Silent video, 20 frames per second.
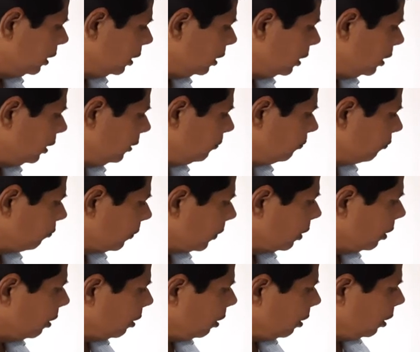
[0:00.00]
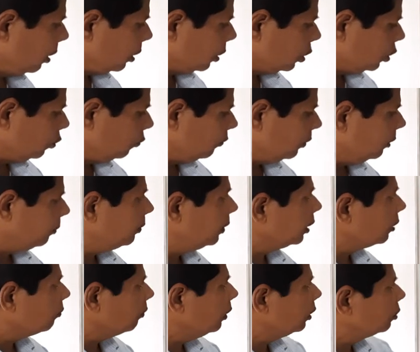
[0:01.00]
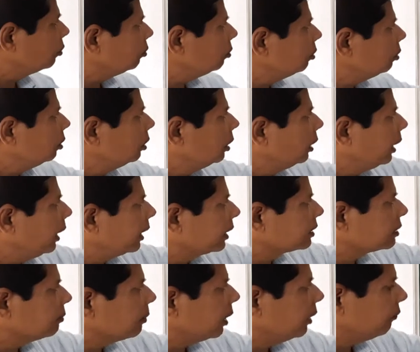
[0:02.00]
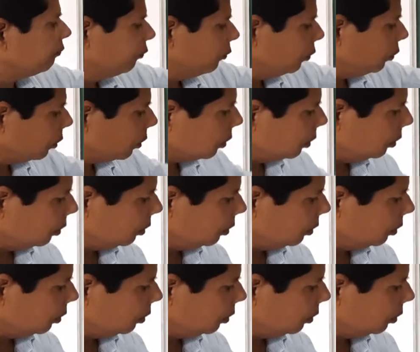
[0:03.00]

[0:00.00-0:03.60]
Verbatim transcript: degree, q will be equal to x by 4,